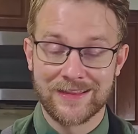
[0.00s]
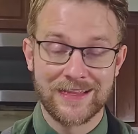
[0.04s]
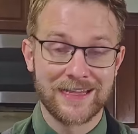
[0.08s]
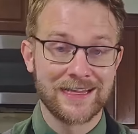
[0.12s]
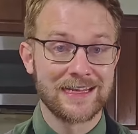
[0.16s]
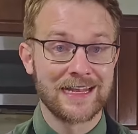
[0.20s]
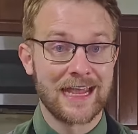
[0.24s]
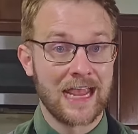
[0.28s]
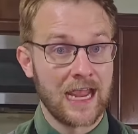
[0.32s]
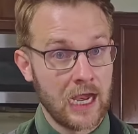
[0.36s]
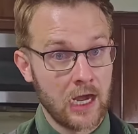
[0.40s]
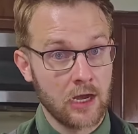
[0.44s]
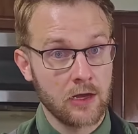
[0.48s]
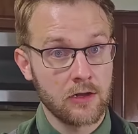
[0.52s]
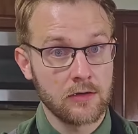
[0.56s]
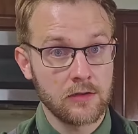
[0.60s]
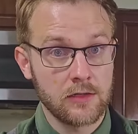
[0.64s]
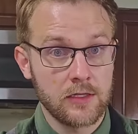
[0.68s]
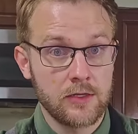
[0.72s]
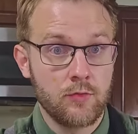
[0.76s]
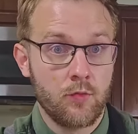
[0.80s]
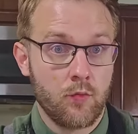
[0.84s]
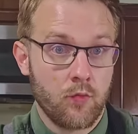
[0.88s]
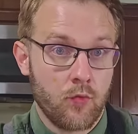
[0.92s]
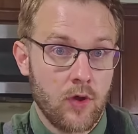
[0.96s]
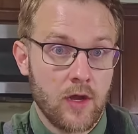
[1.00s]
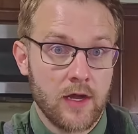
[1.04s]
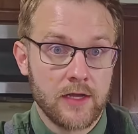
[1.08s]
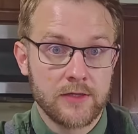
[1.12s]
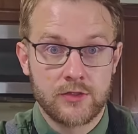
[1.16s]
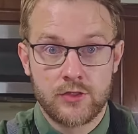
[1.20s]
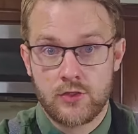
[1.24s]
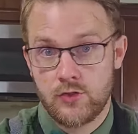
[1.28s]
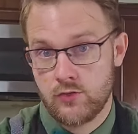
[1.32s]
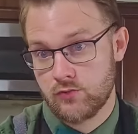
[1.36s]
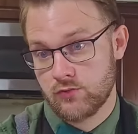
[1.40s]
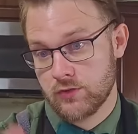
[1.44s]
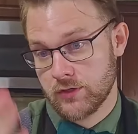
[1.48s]
they inherently
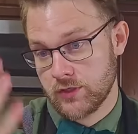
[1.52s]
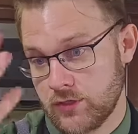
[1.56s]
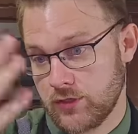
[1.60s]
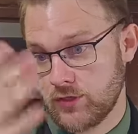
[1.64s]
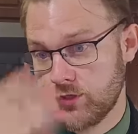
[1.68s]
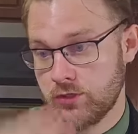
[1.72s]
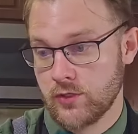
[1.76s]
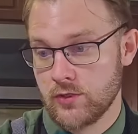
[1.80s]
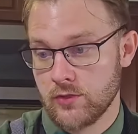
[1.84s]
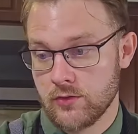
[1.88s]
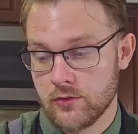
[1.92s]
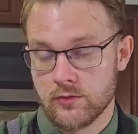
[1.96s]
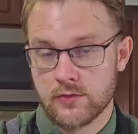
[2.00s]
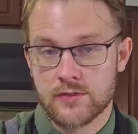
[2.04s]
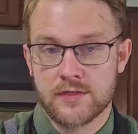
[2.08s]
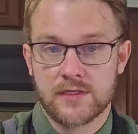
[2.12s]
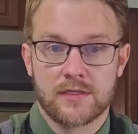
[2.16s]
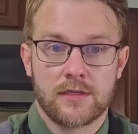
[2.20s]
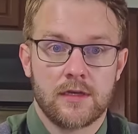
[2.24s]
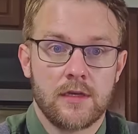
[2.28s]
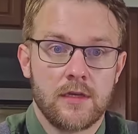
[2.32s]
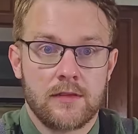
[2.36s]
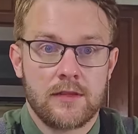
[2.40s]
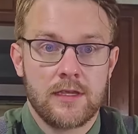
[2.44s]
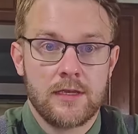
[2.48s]
want to reduce